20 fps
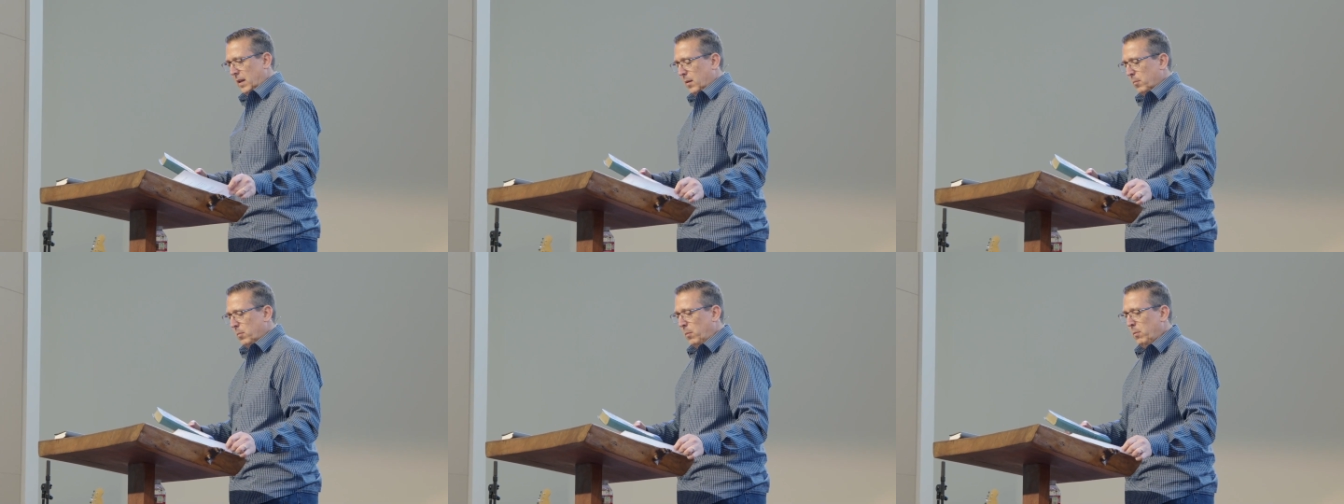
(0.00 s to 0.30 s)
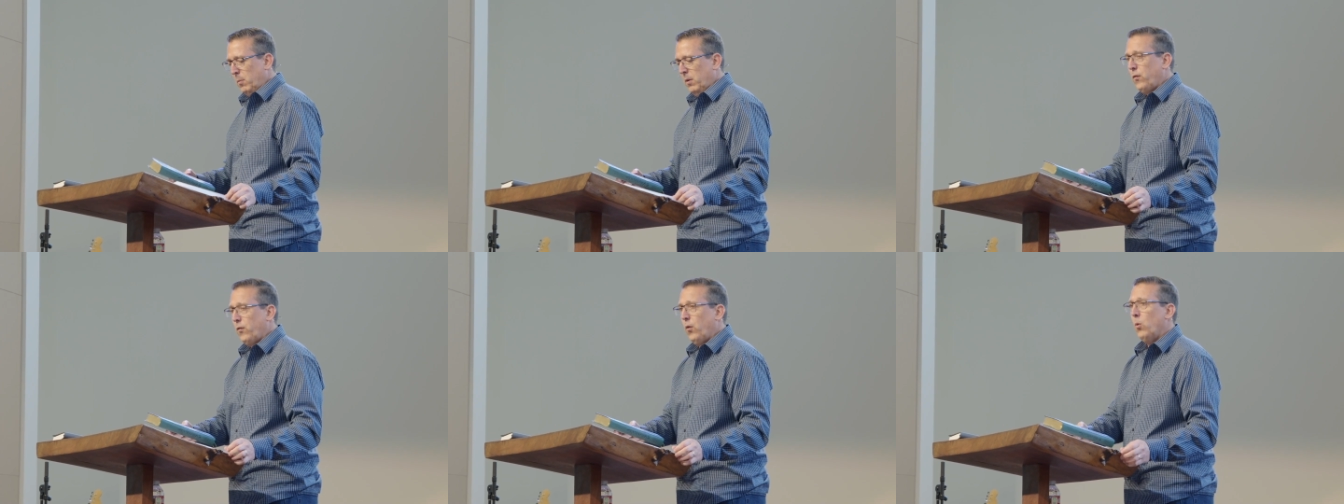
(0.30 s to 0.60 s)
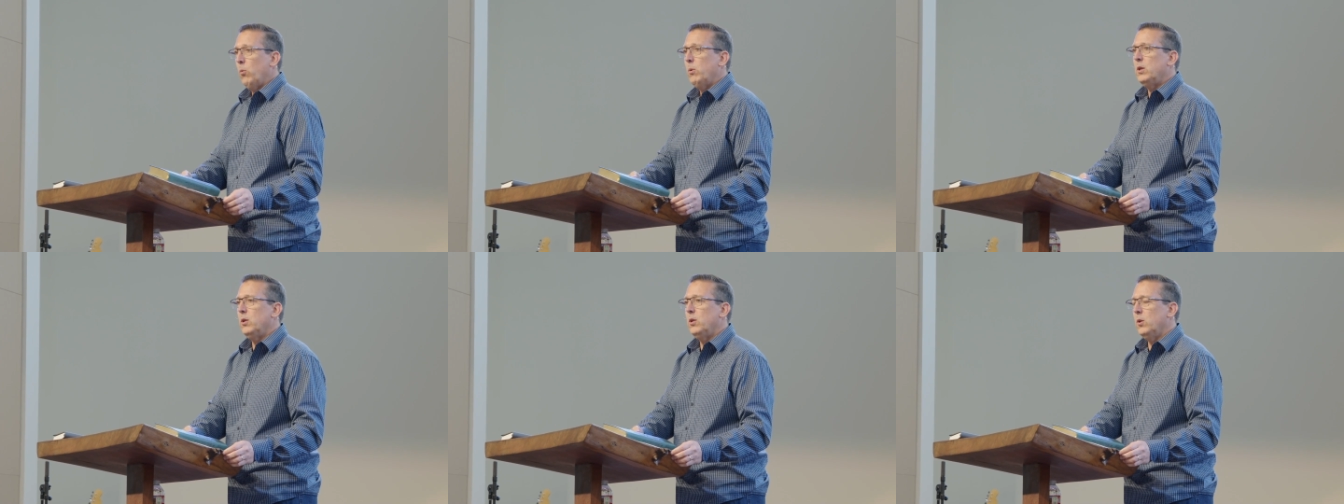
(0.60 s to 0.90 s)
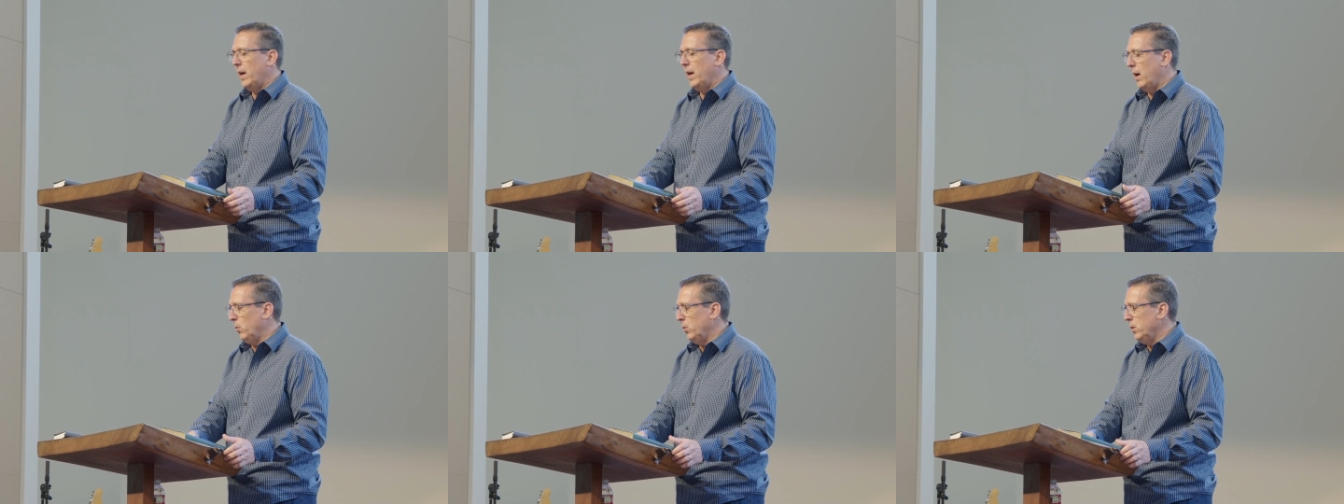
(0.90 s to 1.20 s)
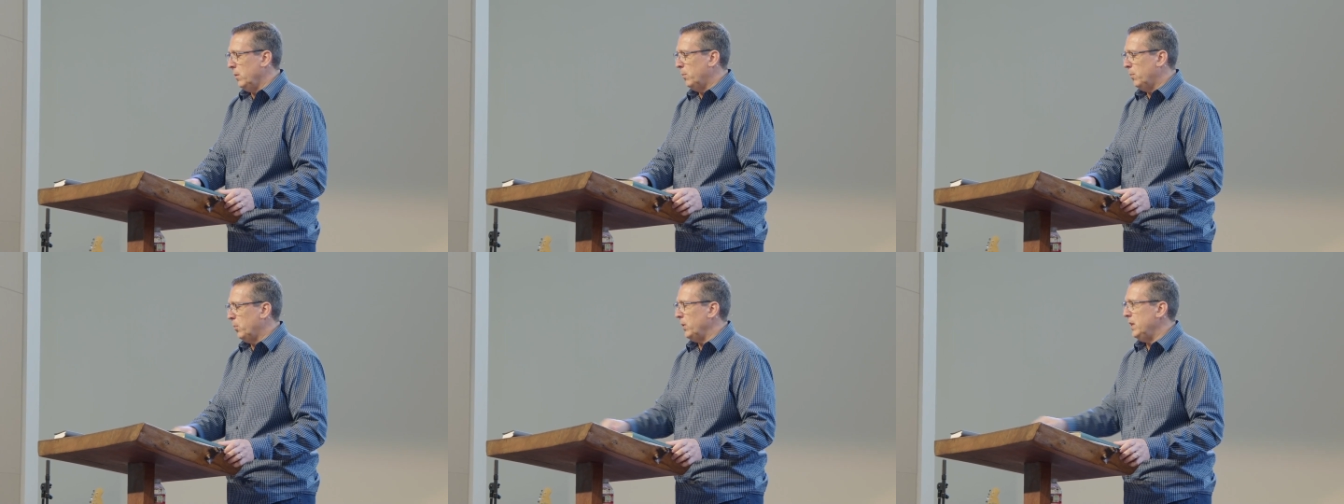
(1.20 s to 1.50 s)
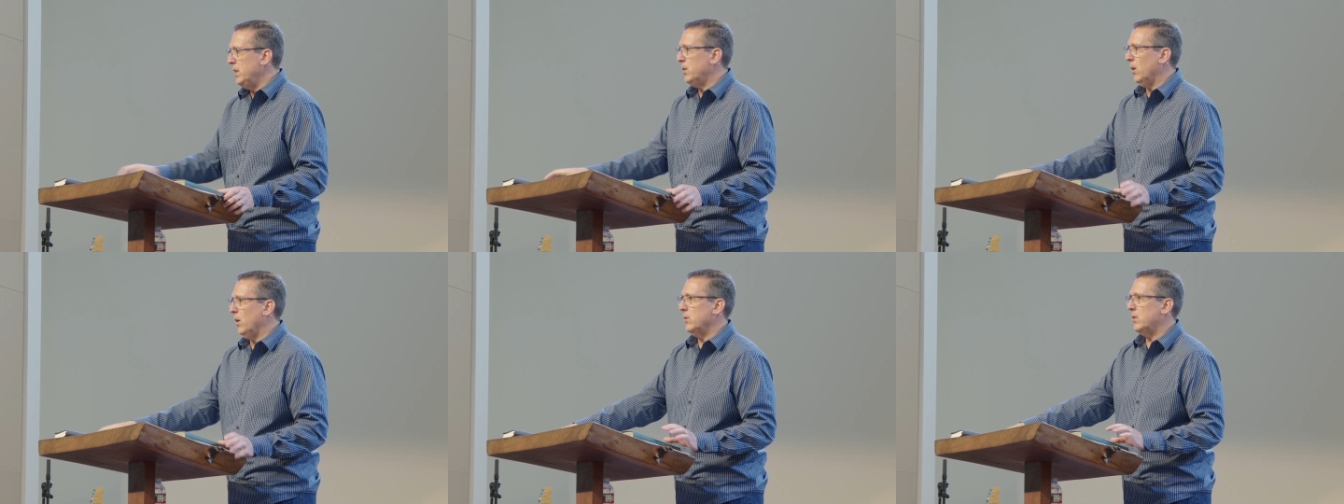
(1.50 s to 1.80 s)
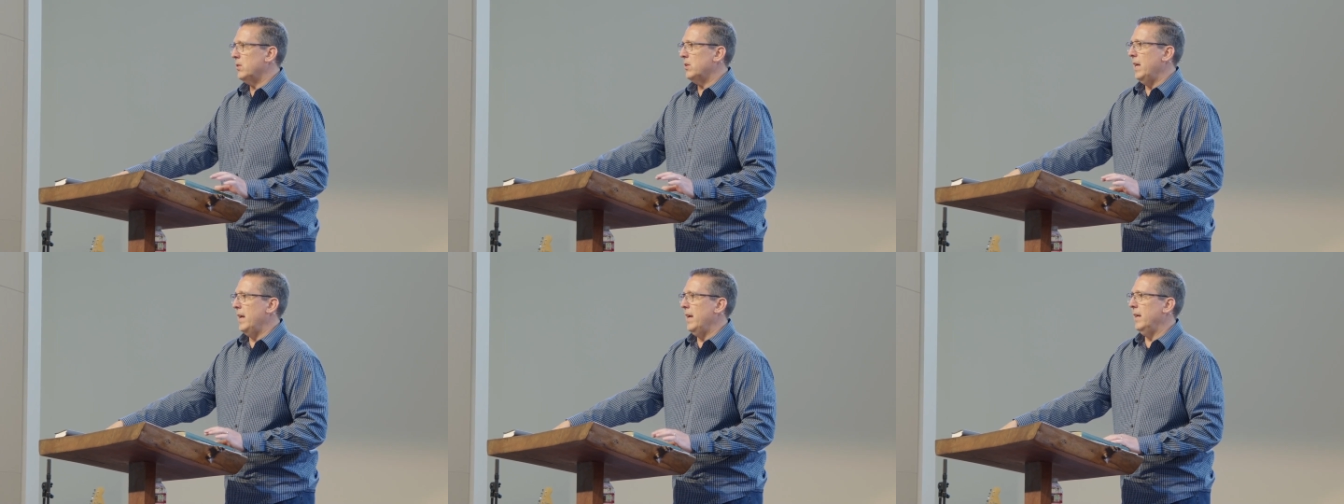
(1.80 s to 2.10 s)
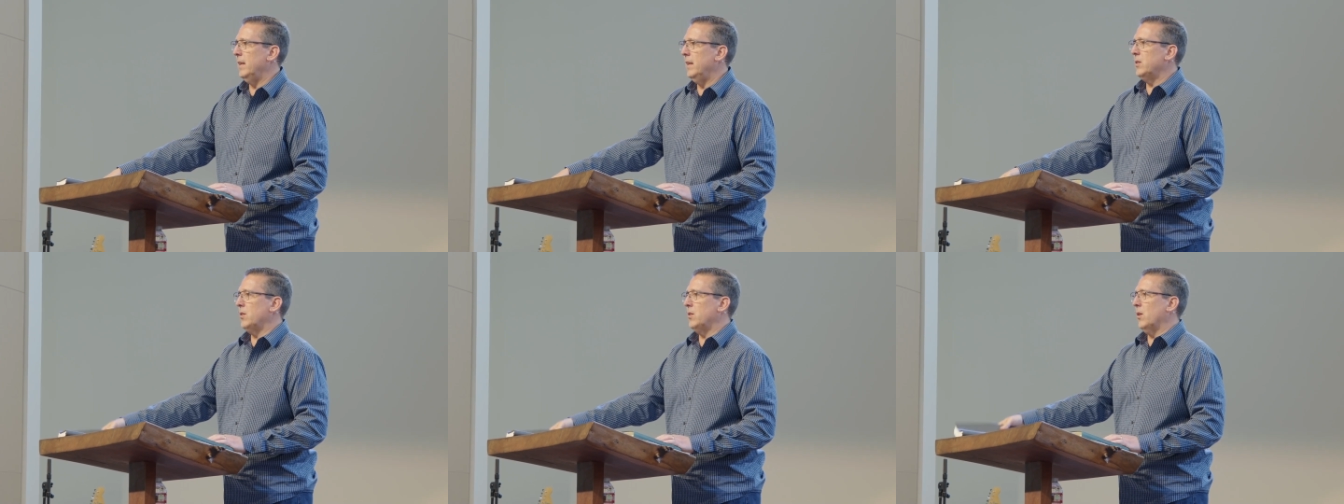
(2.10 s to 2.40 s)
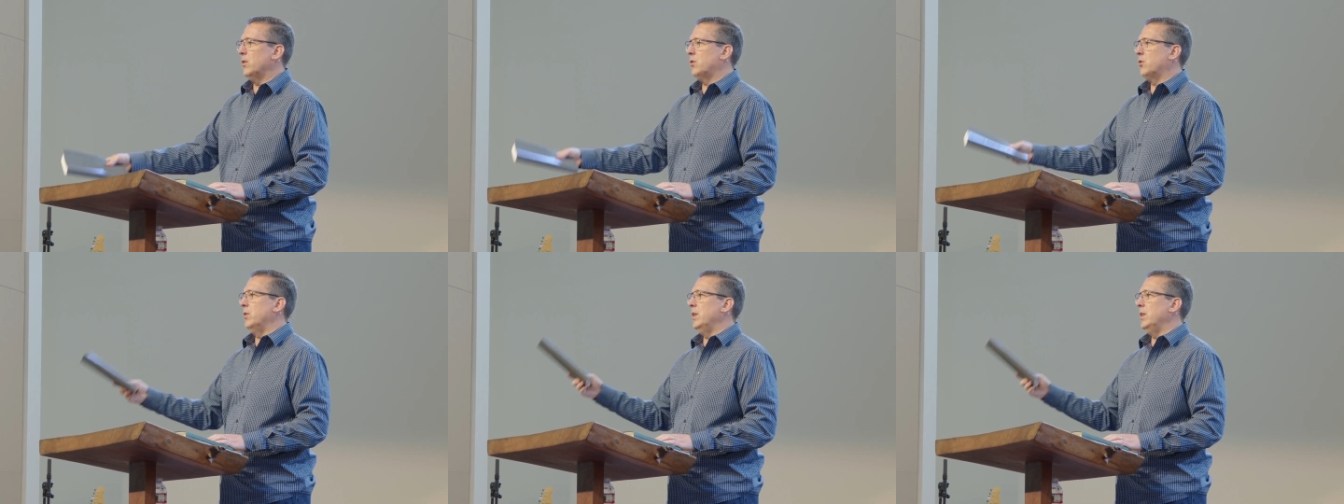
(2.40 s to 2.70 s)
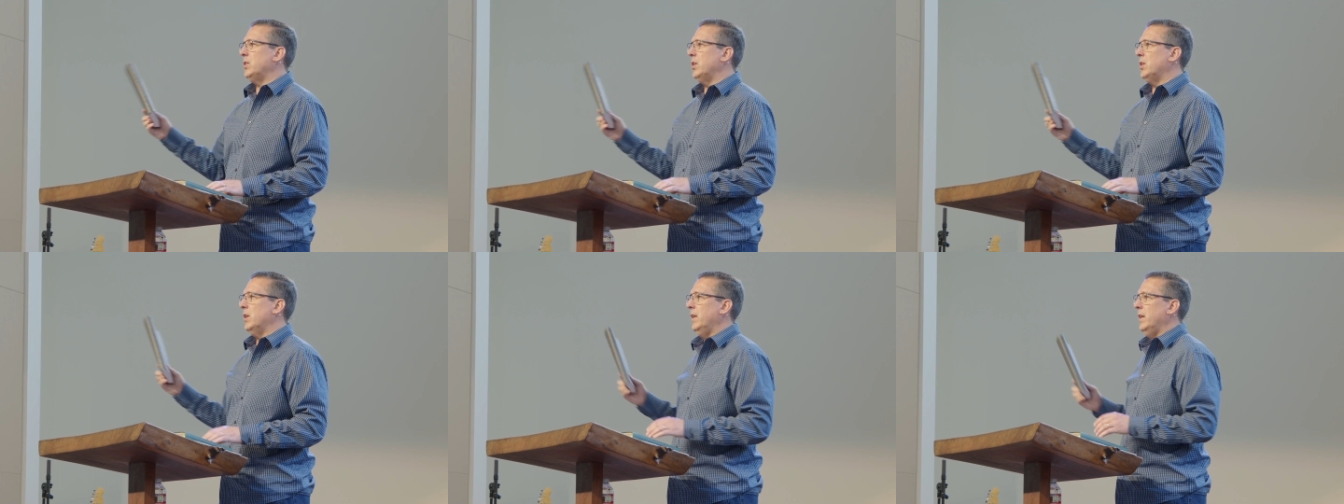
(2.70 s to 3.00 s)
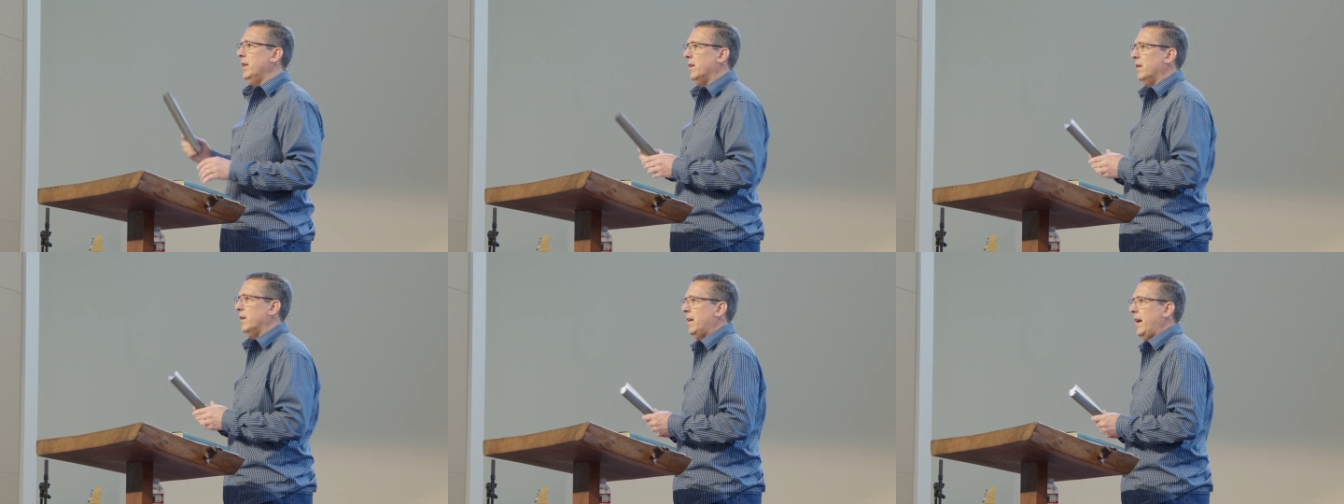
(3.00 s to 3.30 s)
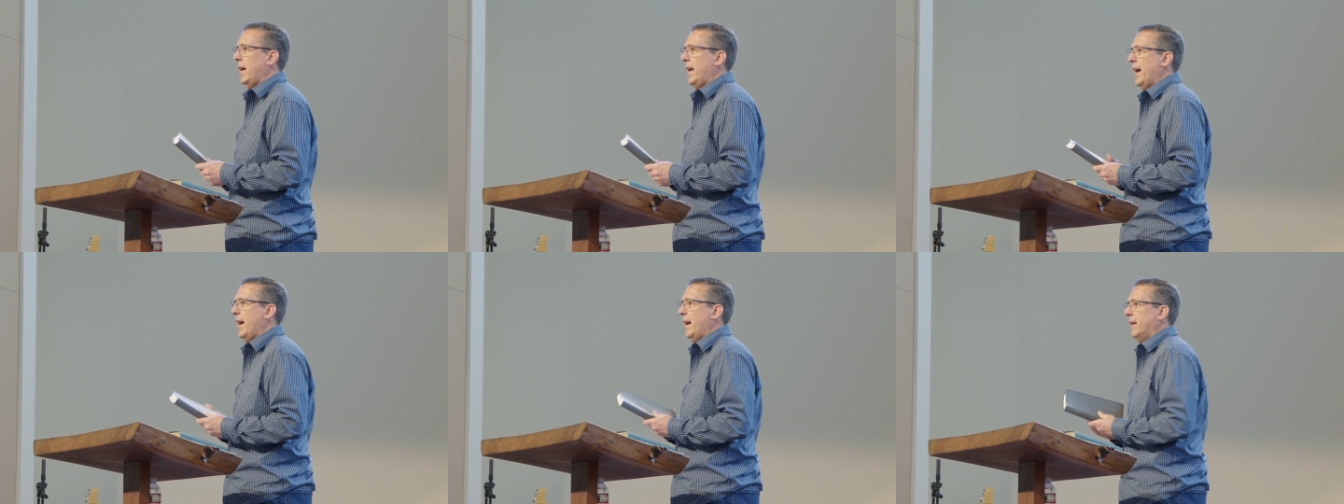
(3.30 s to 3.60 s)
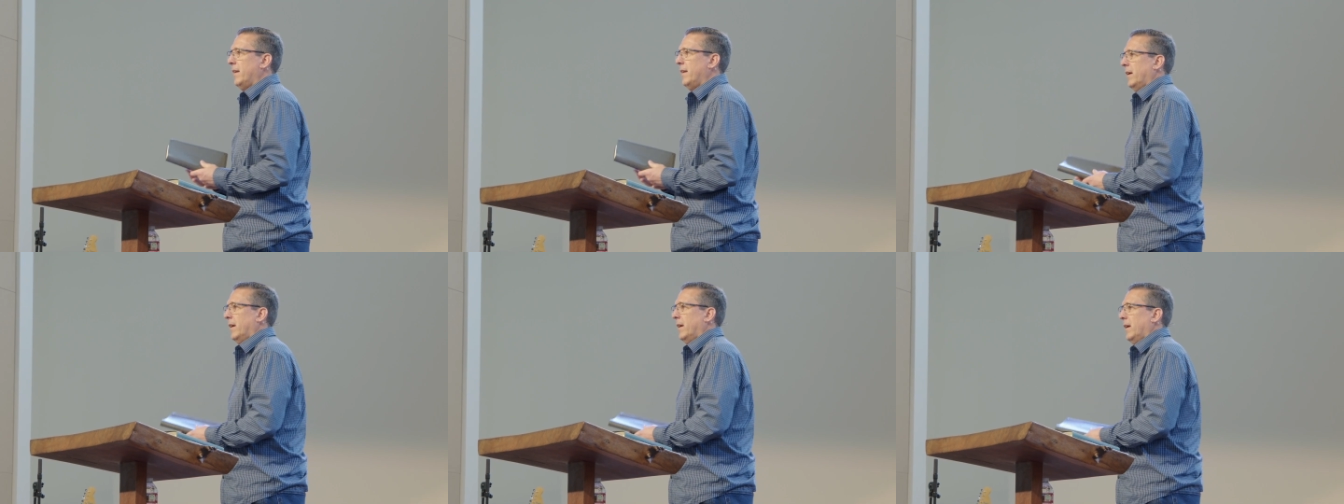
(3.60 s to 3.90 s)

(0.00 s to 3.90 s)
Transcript: But before we do that, will you please all stand as our tradition here at